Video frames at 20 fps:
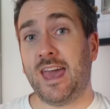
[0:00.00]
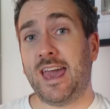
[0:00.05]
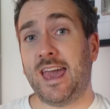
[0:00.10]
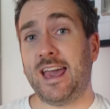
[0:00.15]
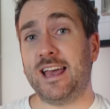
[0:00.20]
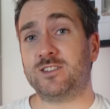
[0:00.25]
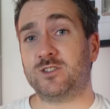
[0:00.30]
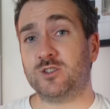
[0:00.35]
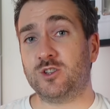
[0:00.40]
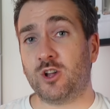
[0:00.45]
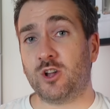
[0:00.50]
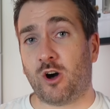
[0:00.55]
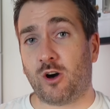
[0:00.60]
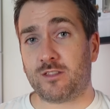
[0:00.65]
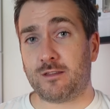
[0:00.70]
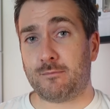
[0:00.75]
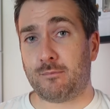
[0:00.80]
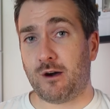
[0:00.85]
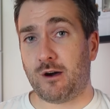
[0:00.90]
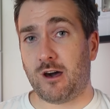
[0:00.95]
It is
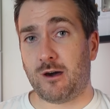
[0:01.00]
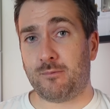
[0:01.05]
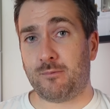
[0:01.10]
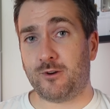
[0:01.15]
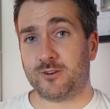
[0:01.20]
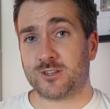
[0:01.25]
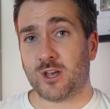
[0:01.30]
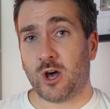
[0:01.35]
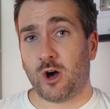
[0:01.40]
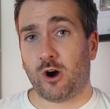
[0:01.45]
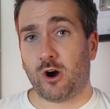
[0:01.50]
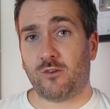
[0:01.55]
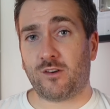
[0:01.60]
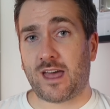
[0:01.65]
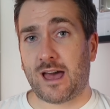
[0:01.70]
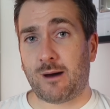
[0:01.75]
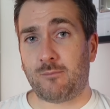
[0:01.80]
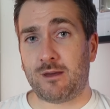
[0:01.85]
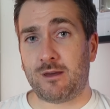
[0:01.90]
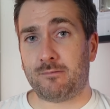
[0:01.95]
not the purpose of
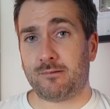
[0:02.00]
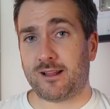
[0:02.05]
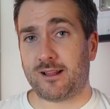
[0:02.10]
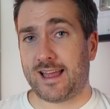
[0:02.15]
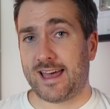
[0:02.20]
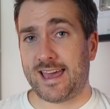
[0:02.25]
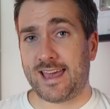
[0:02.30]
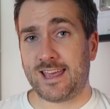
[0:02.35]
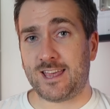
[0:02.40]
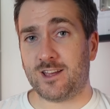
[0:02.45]
can we play,